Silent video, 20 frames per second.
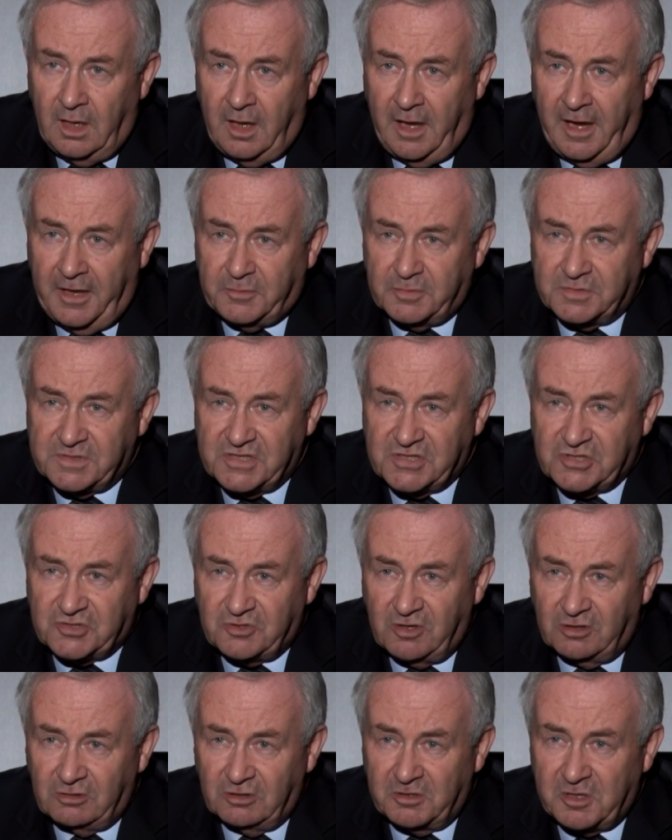It was a
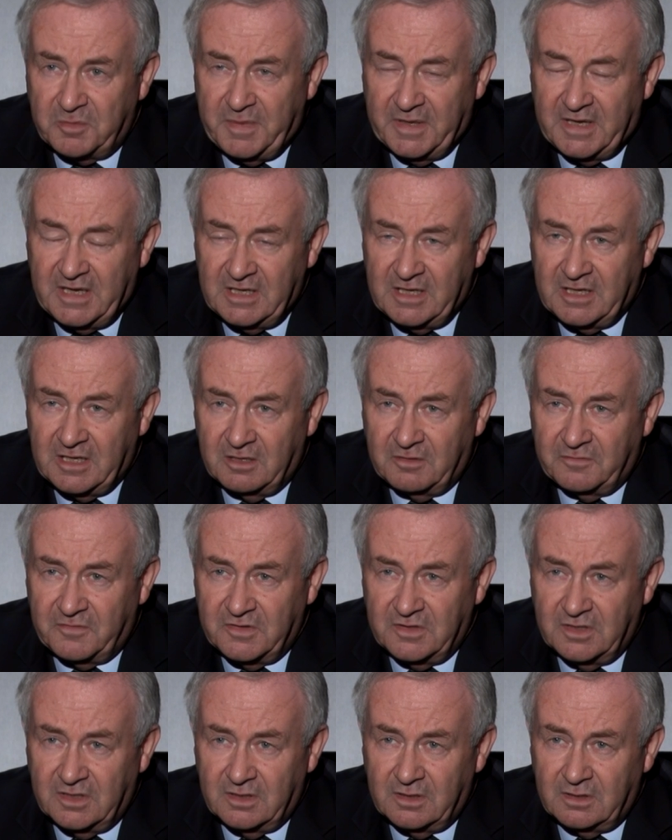struggle at the beginning of the
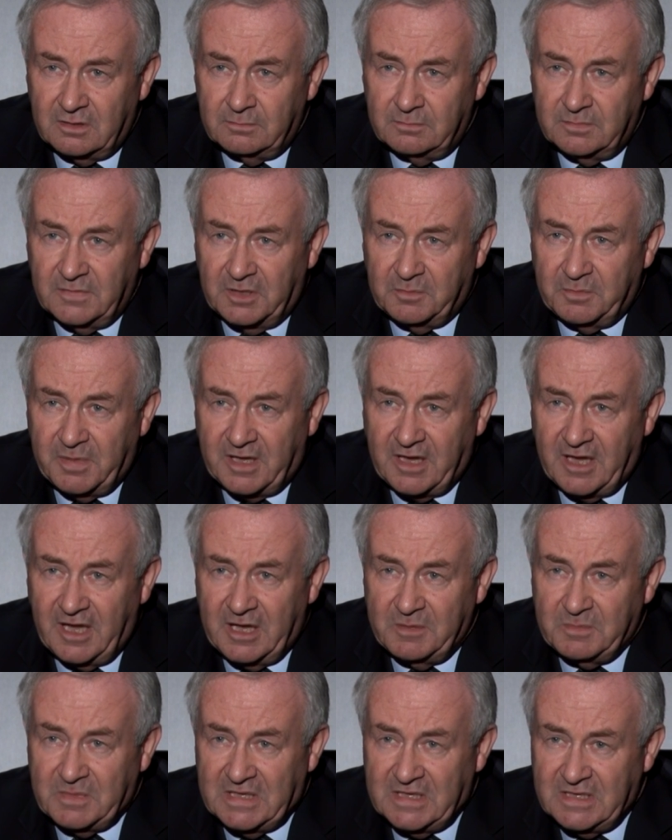year. It
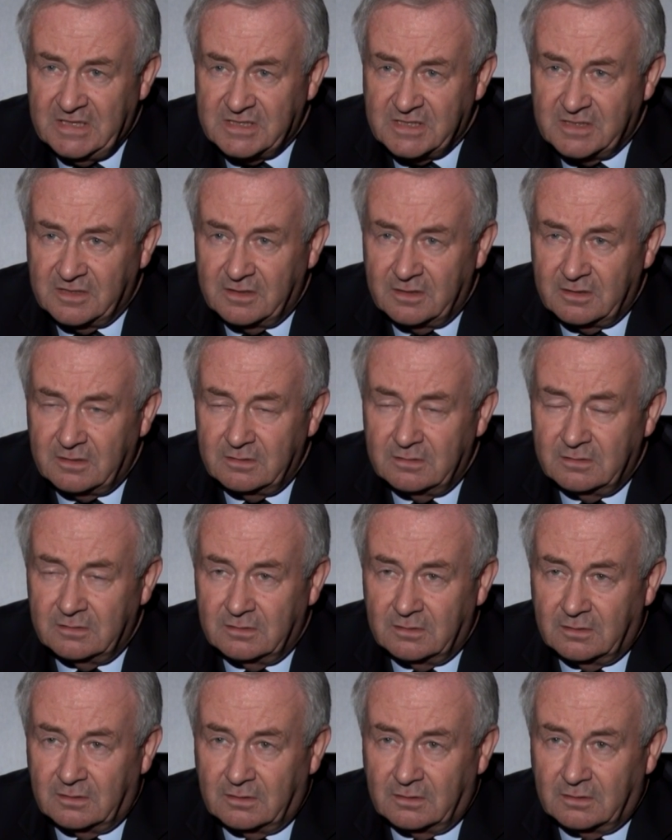became easier,
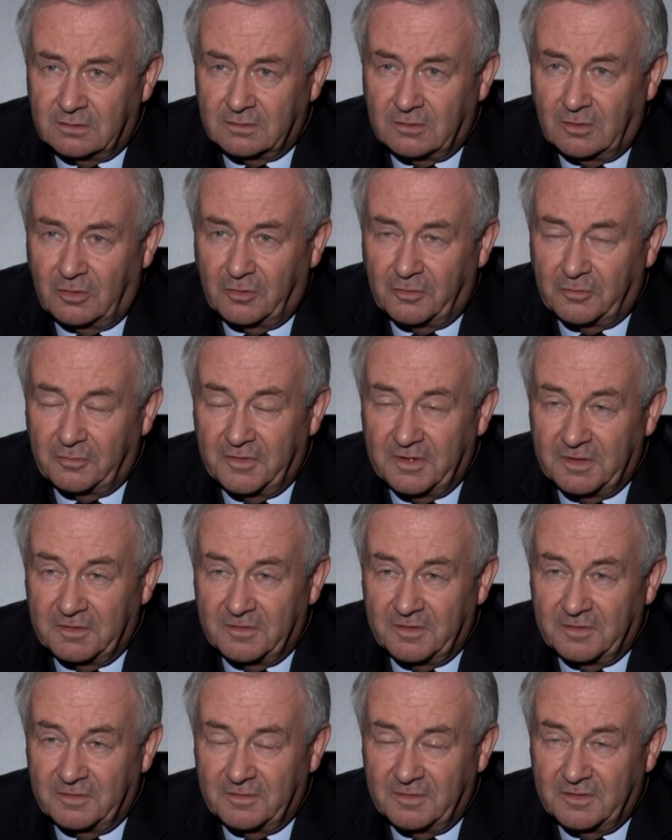or the
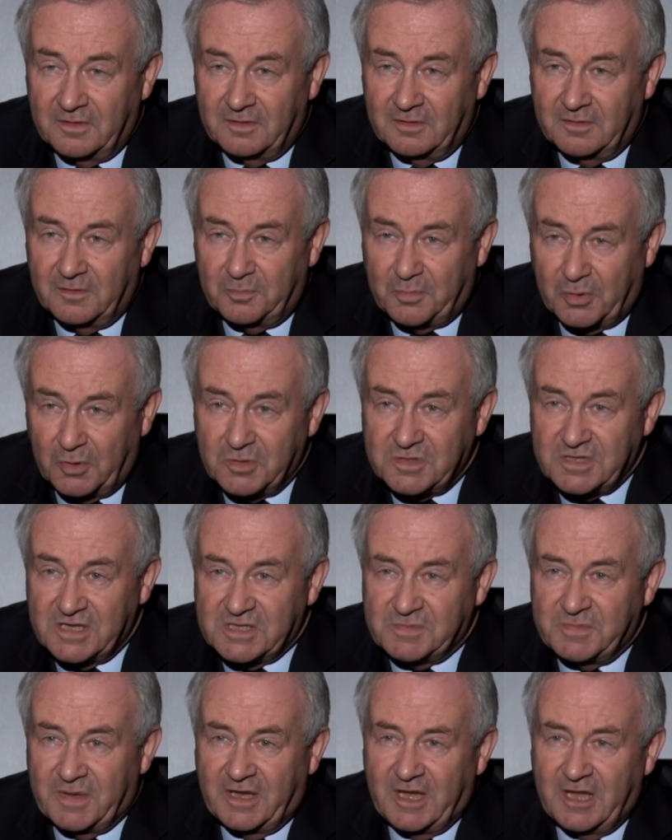process
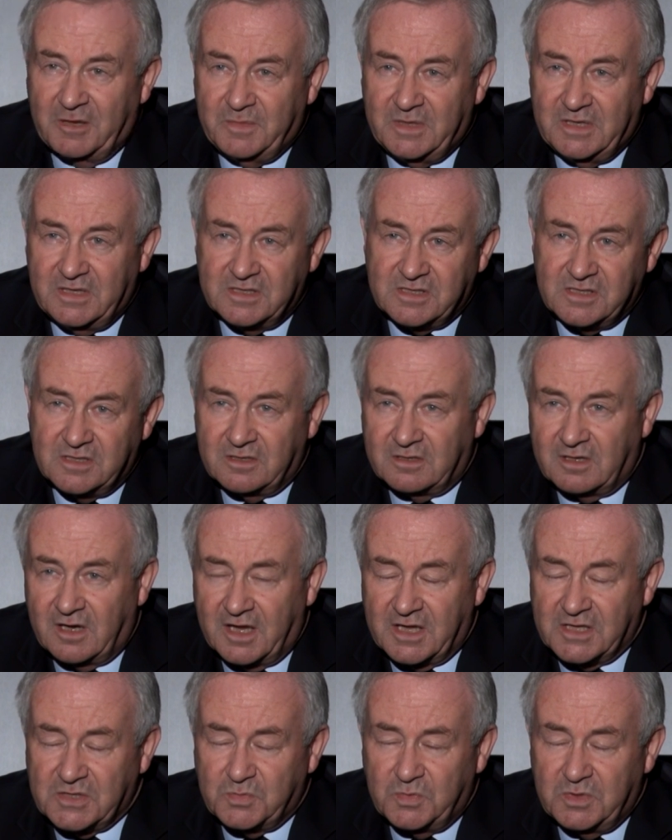became easier
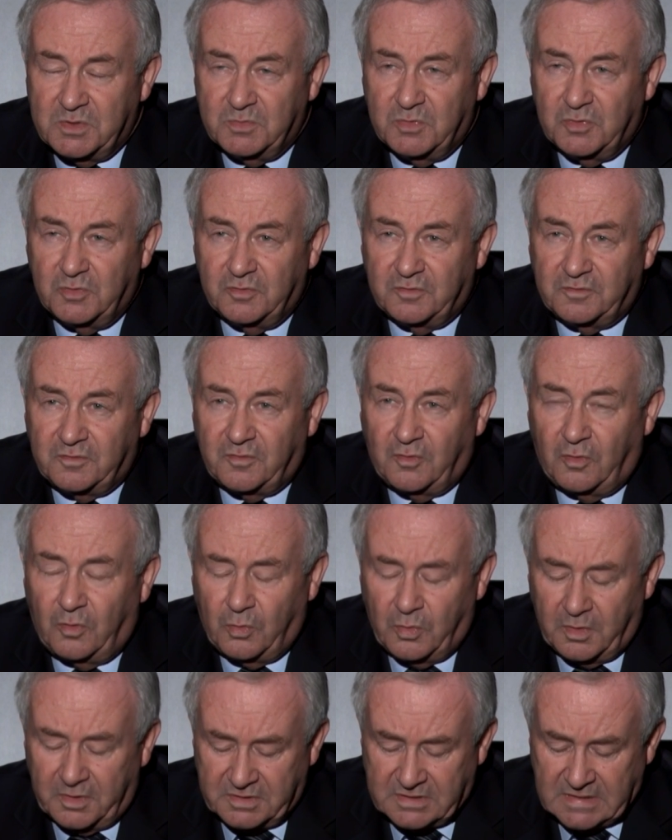as we moved
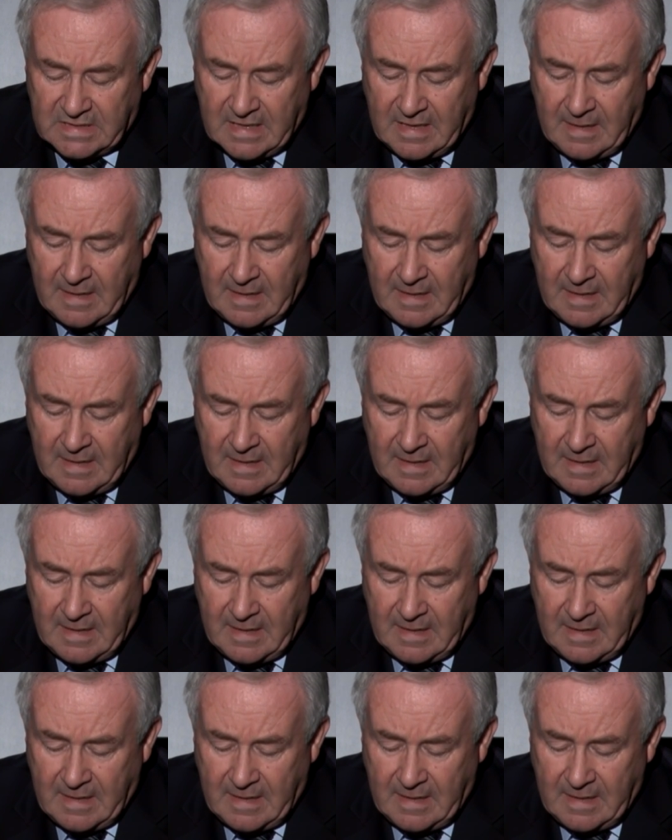forward.